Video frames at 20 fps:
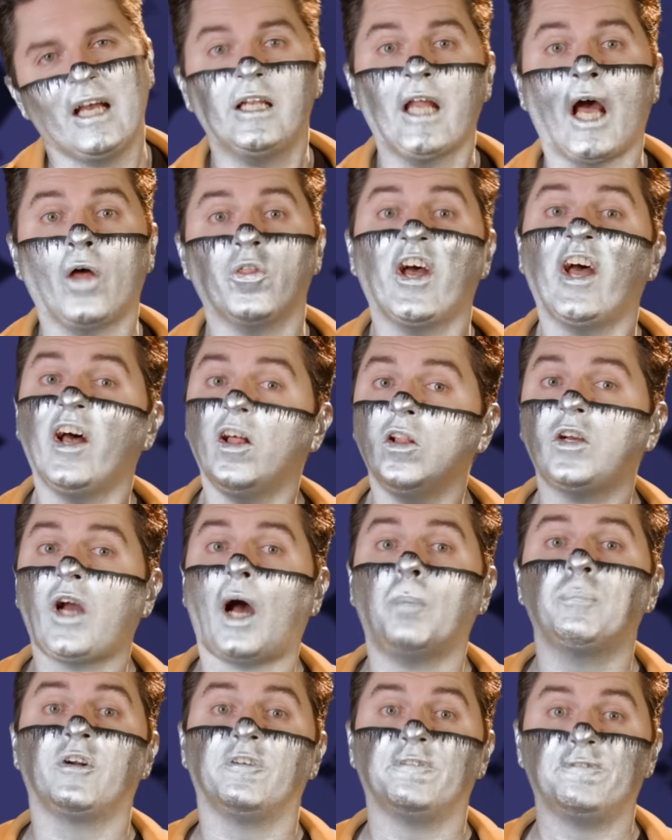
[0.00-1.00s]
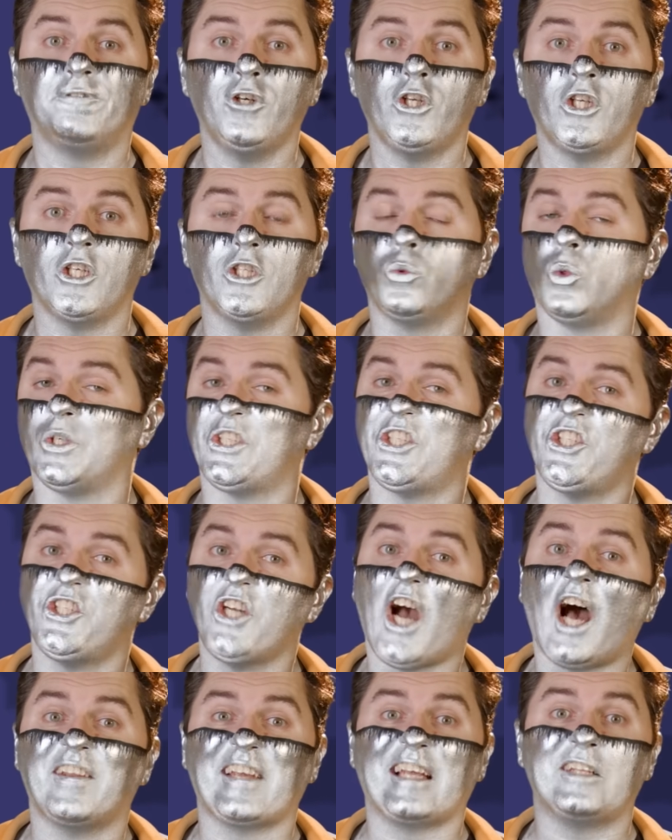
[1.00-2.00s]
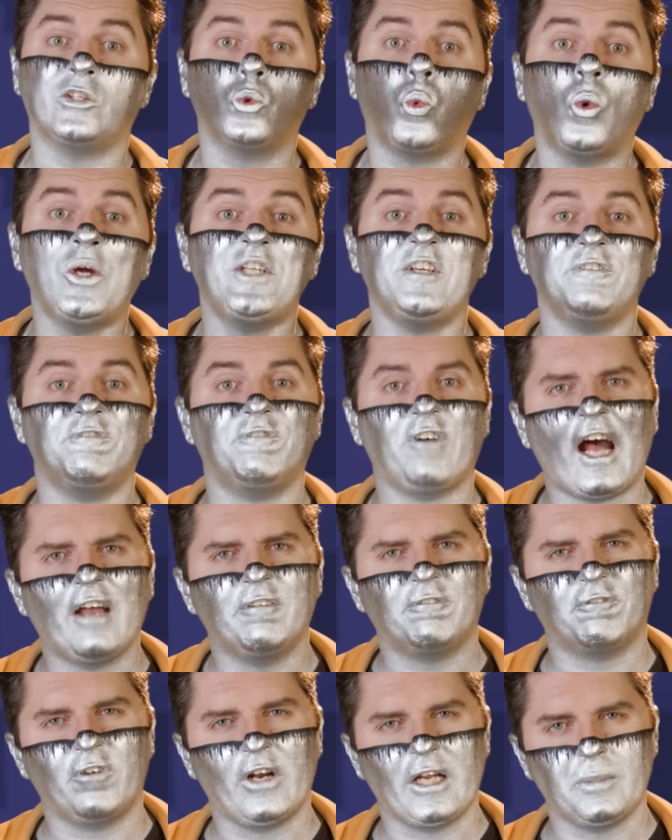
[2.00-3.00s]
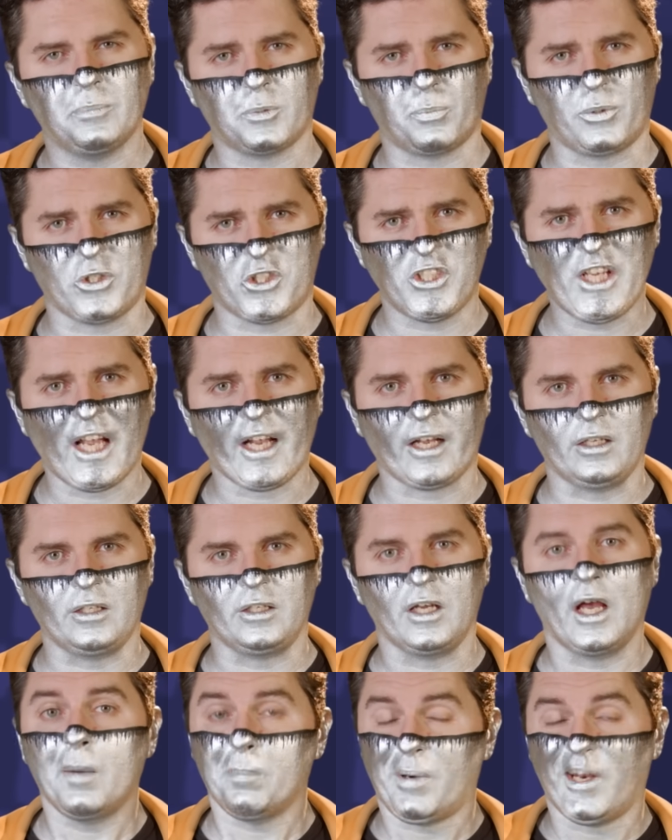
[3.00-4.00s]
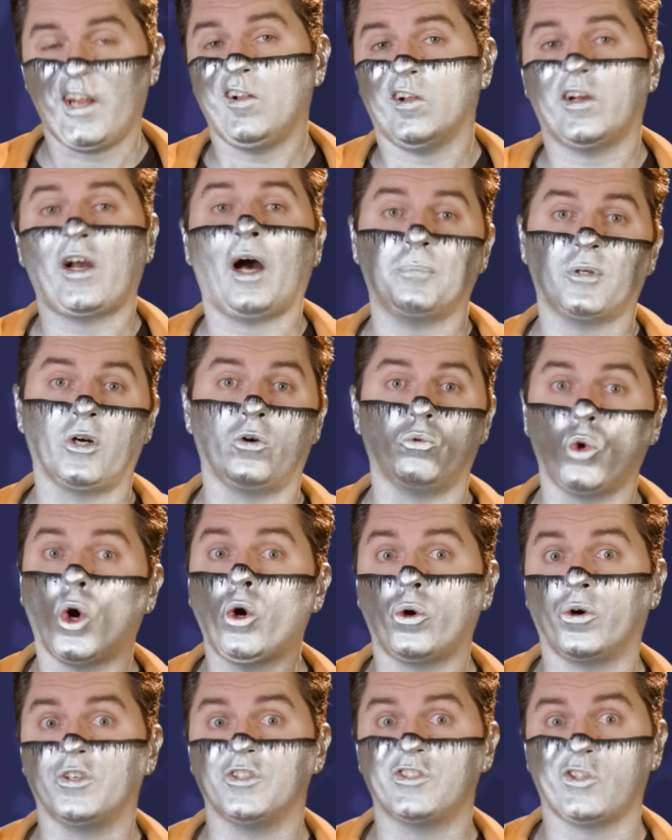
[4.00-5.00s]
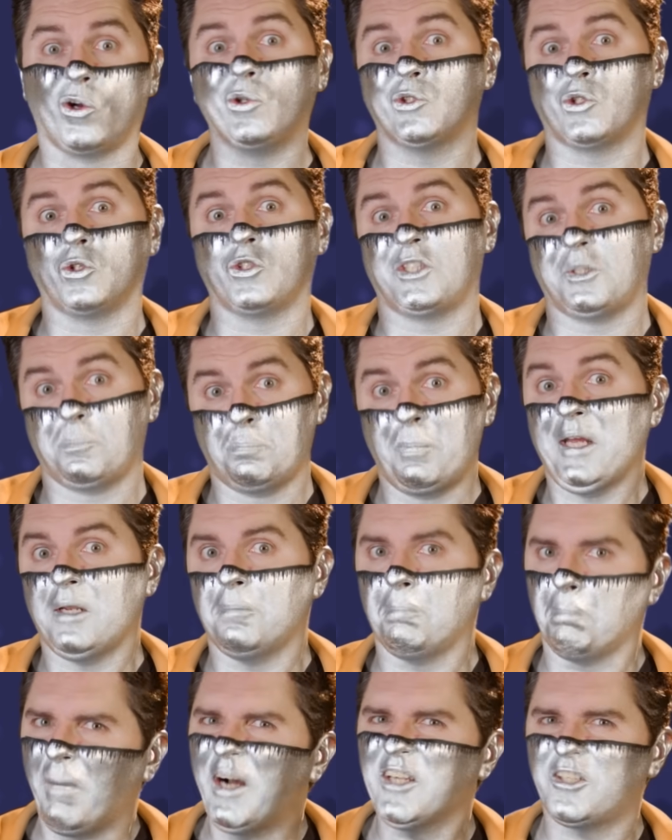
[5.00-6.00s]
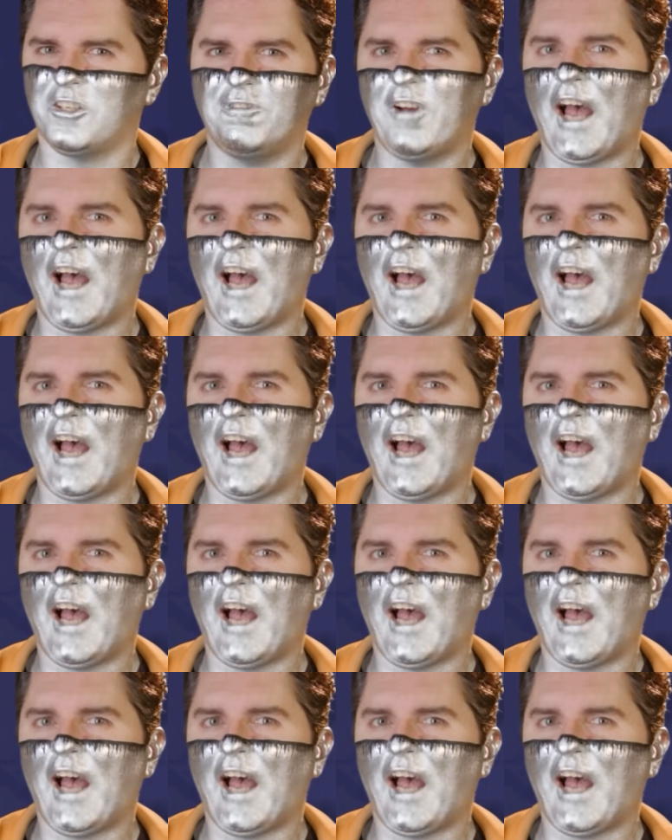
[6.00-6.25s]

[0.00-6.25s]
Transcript: Now, the helicopter footage was shot at twenty-five frames per second, but helicopter rotors also spin much